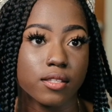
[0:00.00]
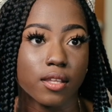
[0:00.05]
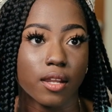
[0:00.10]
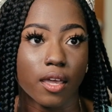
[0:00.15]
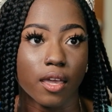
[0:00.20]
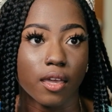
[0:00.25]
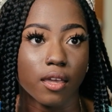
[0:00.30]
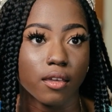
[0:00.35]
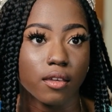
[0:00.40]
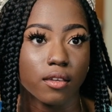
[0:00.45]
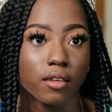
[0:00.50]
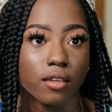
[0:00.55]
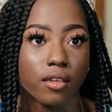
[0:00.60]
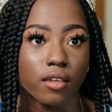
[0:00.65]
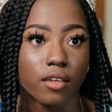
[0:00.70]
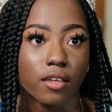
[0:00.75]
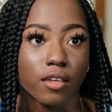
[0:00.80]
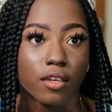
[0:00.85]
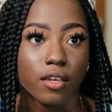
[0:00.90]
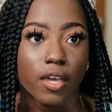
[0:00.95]
today?
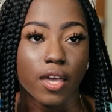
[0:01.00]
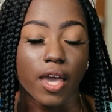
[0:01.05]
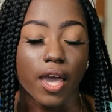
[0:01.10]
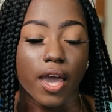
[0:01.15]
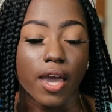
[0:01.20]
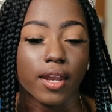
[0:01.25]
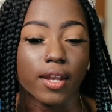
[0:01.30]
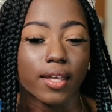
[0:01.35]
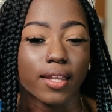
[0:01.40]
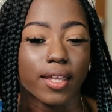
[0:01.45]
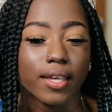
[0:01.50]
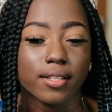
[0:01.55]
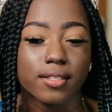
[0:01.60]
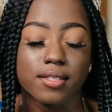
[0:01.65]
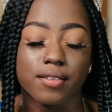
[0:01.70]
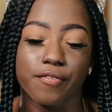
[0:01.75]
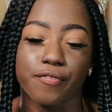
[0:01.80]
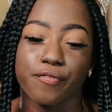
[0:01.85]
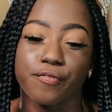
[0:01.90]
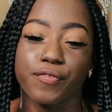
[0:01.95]
And I like
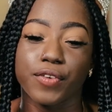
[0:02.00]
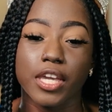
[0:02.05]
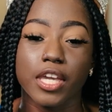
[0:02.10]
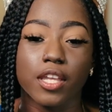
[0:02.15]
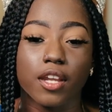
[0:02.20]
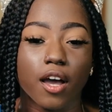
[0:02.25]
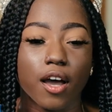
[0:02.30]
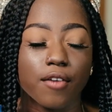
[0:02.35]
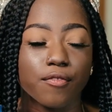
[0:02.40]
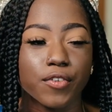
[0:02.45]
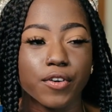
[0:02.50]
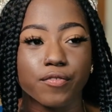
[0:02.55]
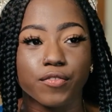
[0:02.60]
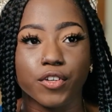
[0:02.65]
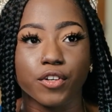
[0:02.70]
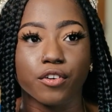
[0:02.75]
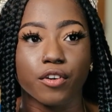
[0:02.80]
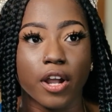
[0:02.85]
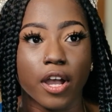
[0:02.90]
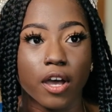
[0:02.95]
to feed off of
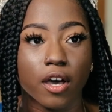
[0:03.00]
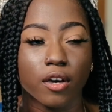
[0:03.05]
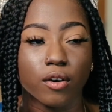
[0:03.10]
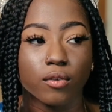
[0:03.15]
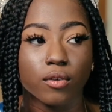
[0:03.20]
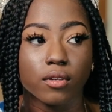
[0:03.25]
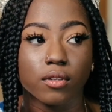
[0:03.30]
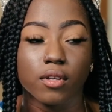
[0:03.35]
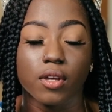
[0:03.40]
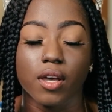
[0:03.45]
the crowd.